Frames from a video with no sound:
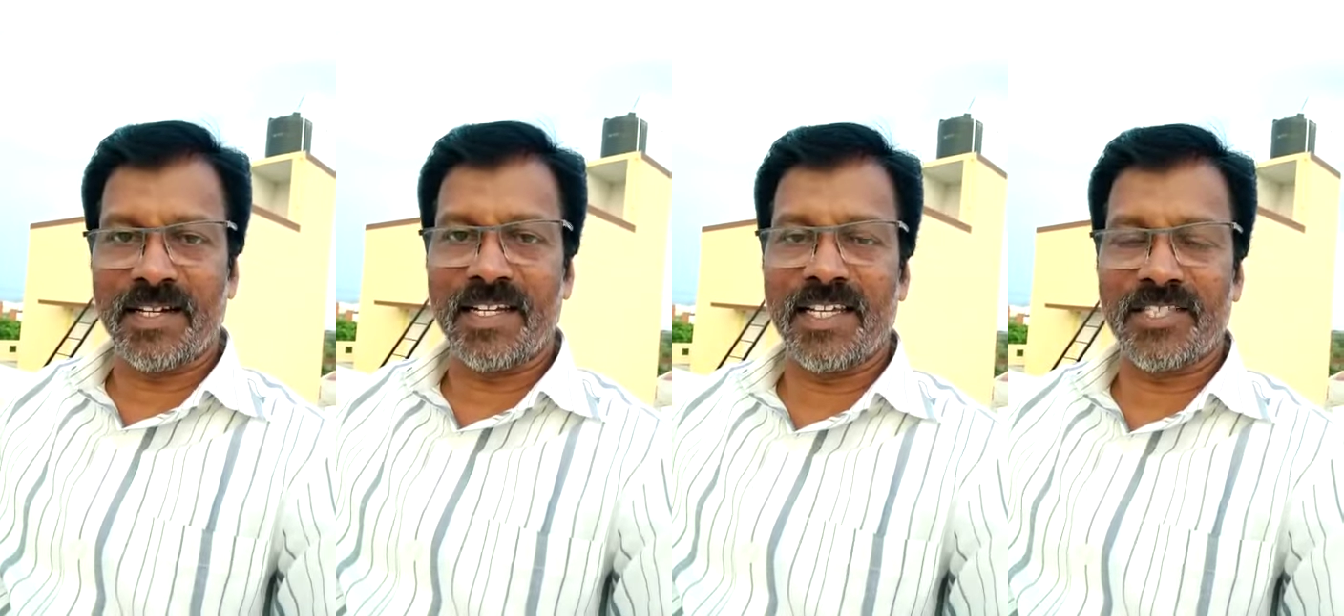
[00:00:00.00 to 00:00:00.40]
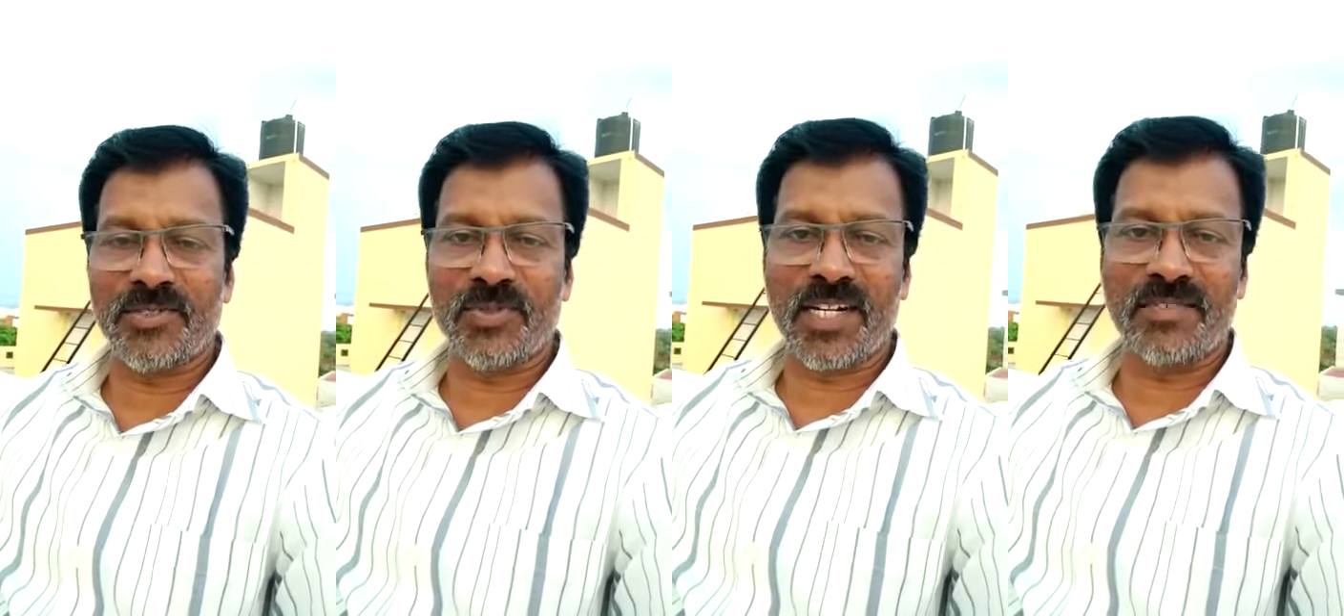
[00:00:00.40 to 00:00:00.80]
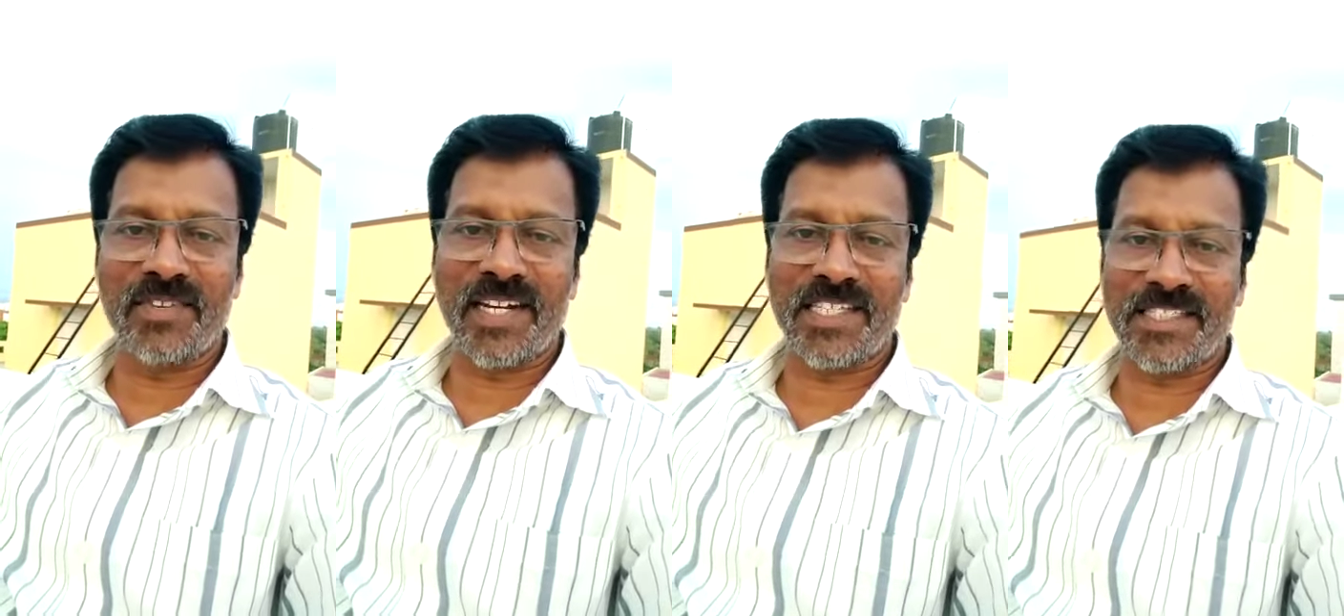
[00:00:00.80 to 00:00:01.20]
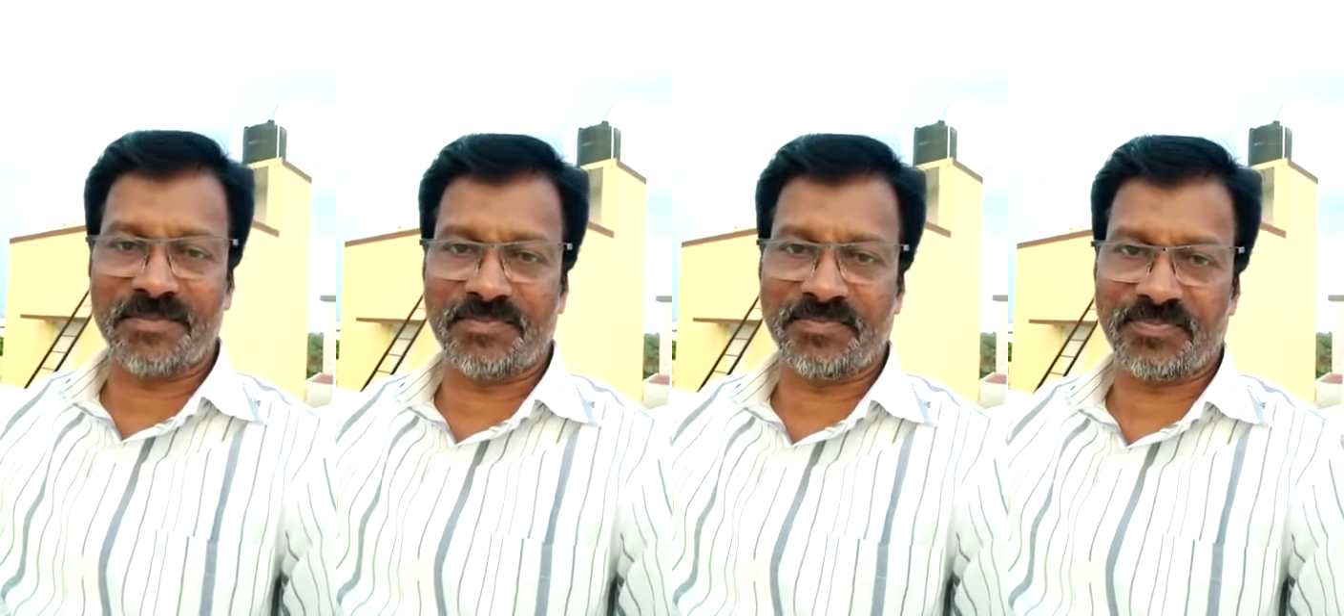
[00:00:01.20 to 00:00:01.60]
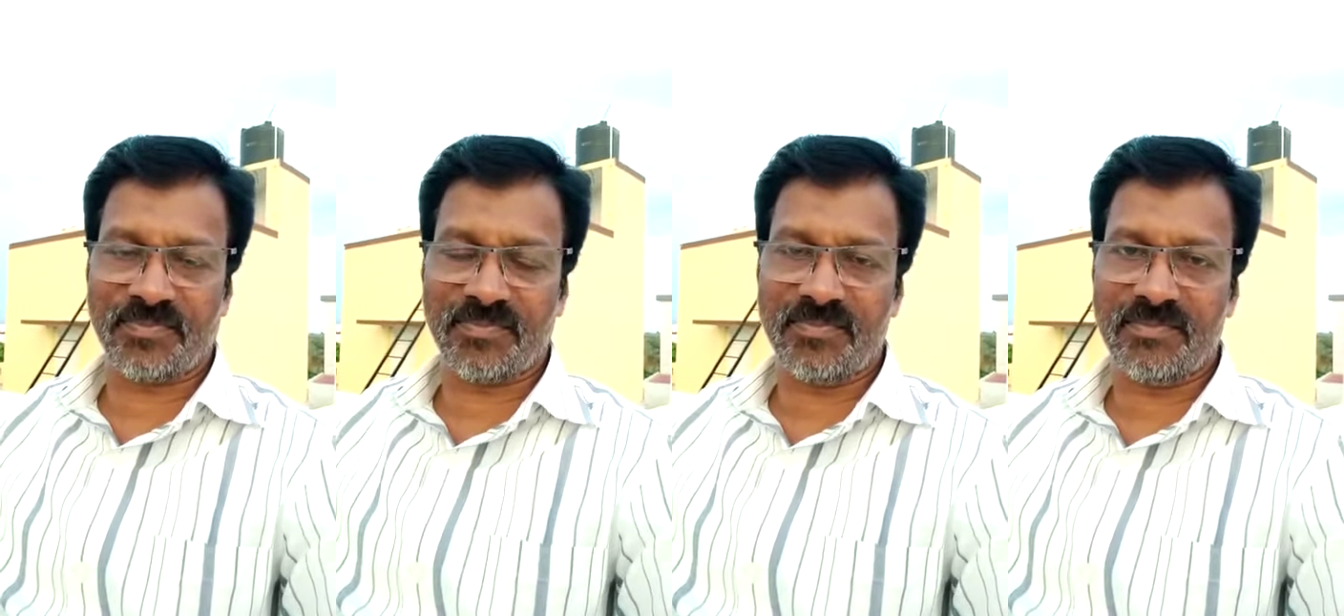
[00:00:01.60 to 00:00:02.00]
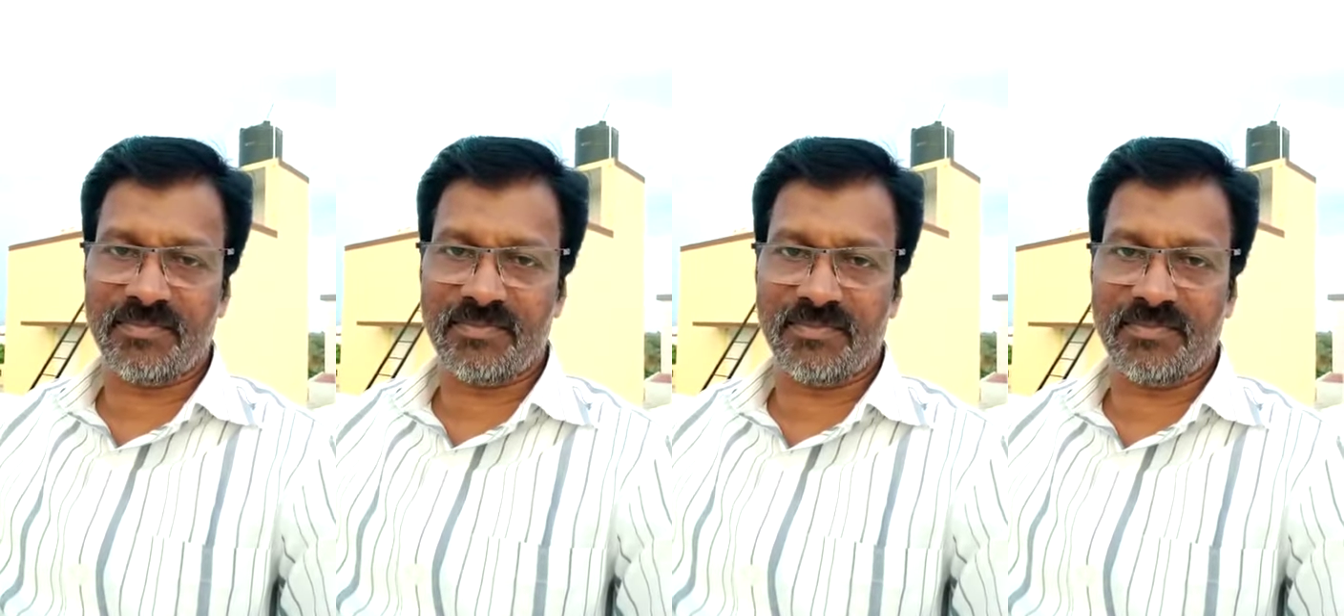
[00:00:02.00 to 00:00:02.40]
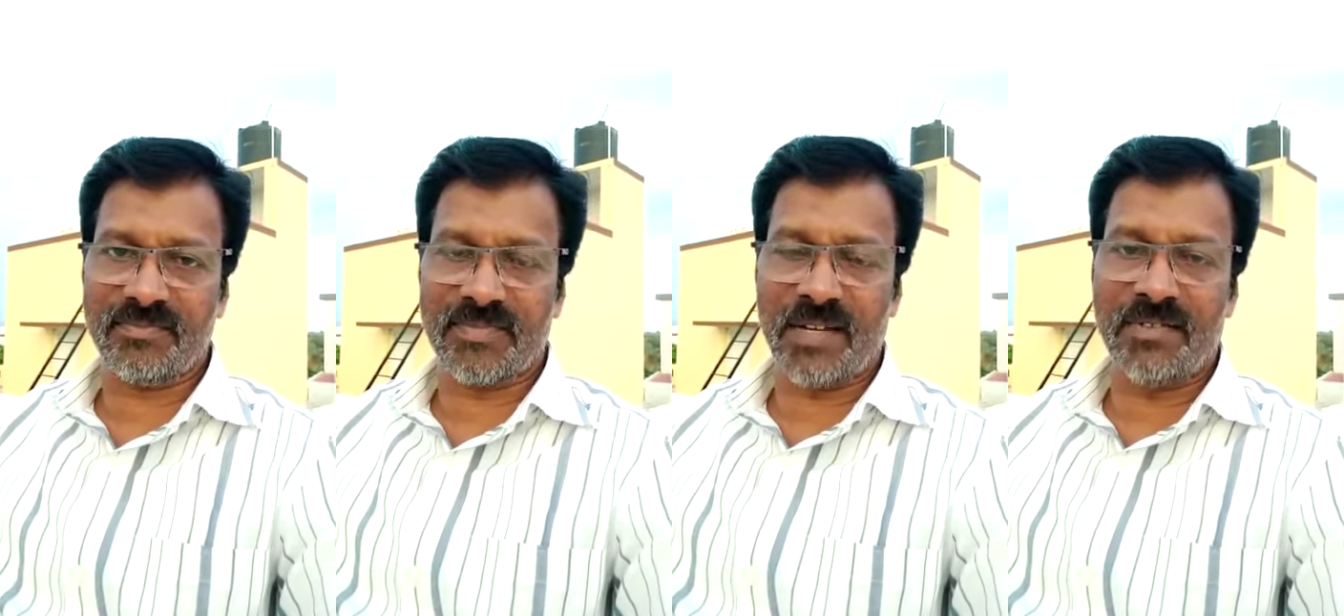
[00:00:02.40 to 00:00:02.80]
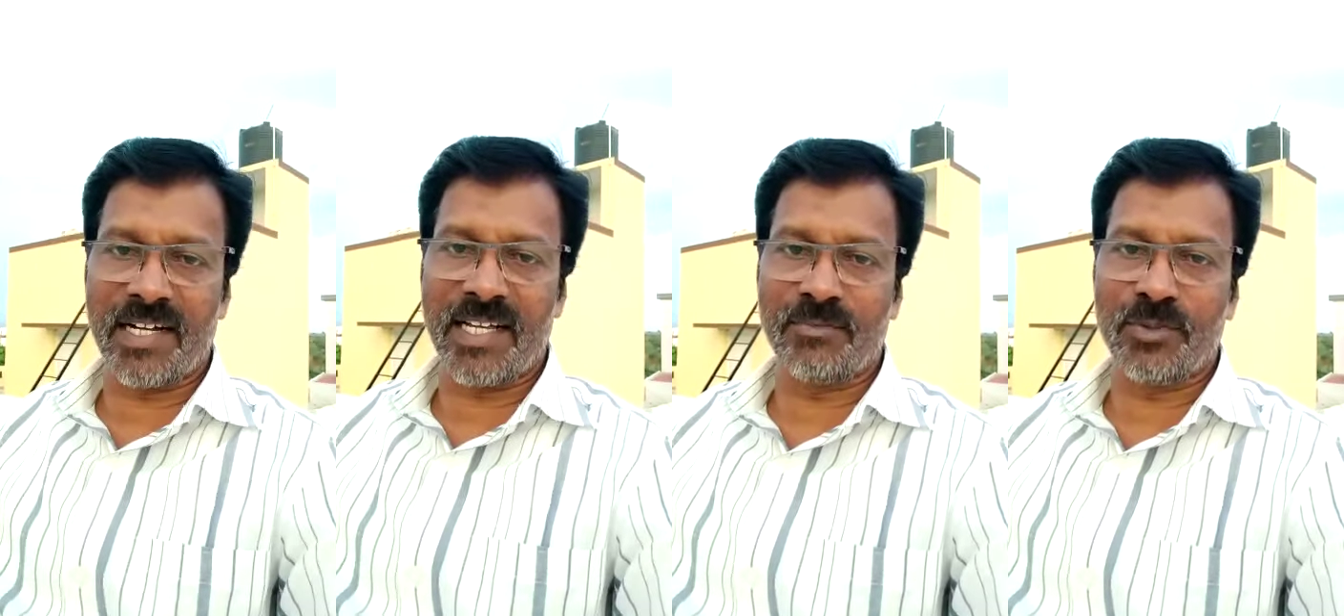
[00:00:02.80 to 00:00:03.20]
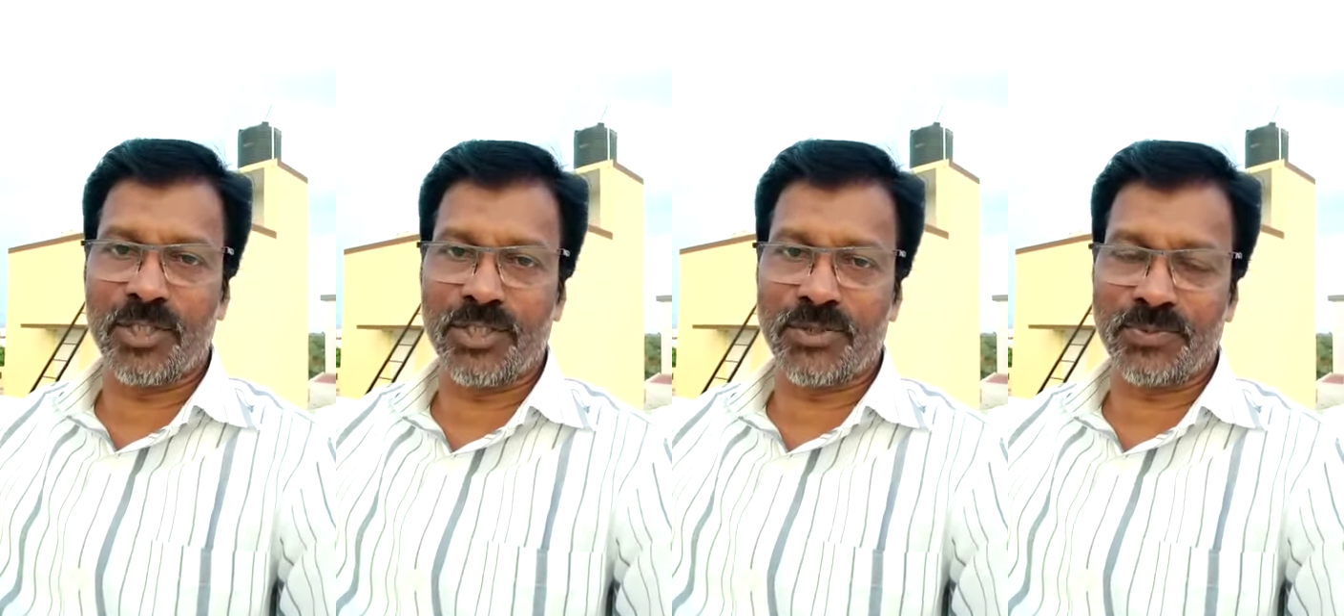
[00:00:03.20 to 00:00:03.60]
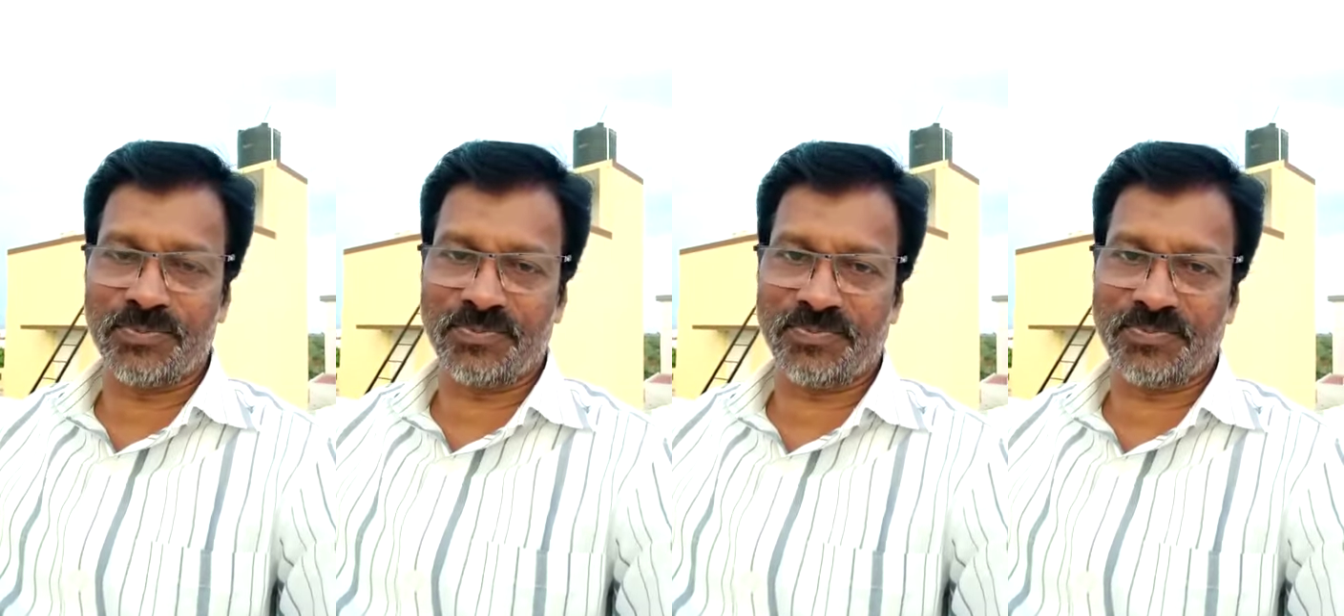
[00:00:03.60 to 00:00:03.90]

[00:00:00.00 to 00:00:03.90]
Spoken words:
Dear student friends, now I am going to